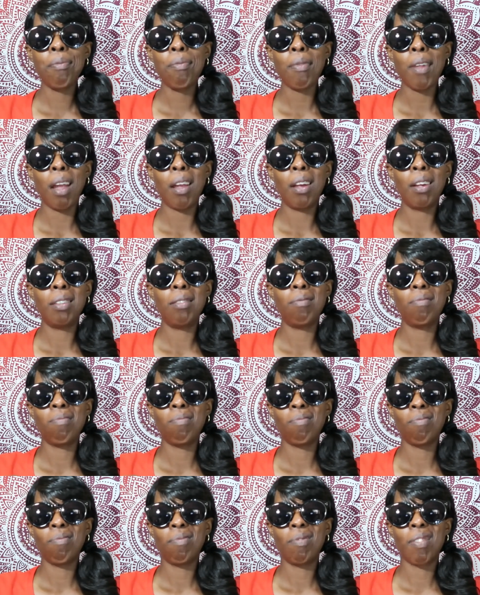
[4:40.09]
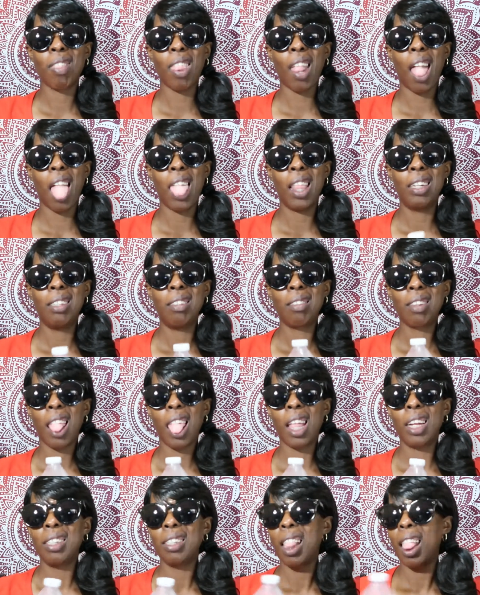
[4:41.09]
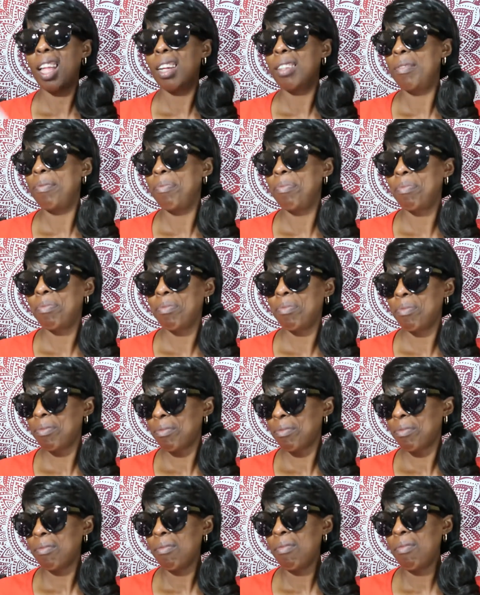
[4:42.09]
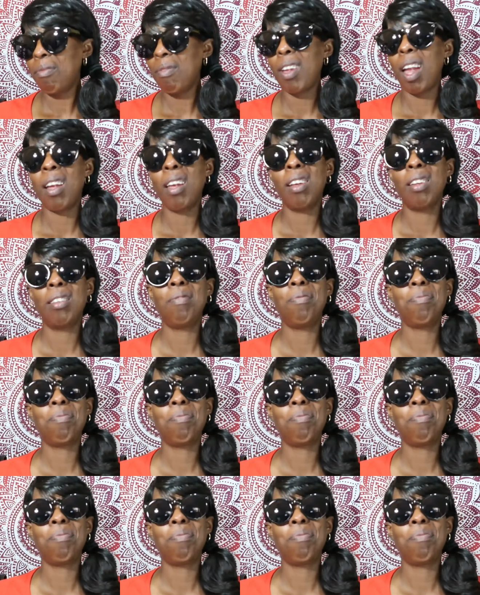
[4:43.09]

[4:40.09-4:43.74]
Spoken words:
Nothing is said.